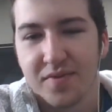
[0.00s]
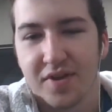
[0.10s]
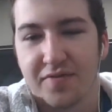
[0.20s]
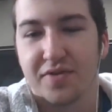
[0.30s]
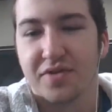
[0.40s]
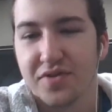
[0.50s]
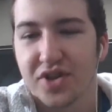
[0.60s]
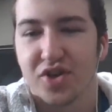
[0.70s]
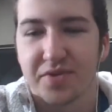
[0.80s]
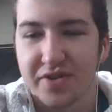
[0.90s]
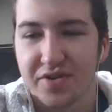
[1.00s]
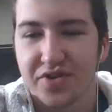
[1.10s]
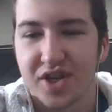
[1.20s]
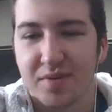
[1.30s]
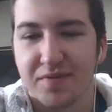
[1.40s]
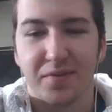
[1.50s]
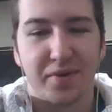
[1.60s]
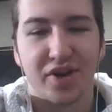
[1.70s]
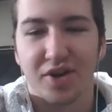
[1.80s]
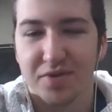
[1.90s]
If we lose, I hope it's a close game. If we
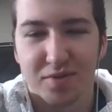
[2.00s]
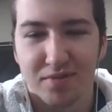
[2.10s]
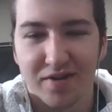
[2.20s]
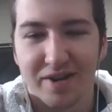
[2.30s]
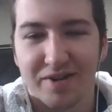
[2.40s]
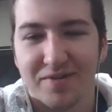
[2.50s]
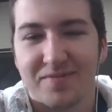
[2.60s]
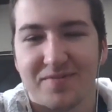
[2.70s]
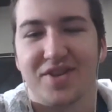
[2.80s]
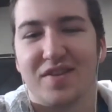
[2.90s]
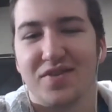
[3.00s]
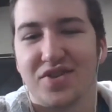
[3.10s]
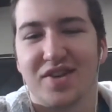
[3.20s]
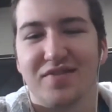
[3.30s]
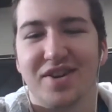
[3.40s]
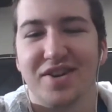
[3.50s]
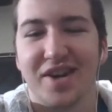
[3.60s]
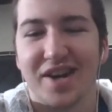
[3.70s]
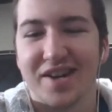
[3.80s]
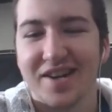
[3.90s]
win, I hope it's a blowout. Because obviously, I'd rather
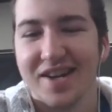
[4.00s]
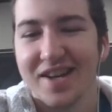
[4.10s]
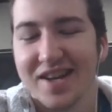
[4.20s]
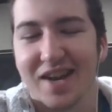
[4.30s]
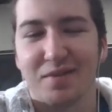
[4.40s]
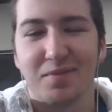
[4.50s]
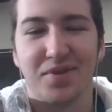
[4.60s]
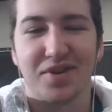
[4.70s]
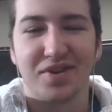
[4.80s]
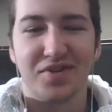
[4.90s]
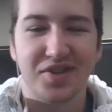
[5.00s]
not have it be a close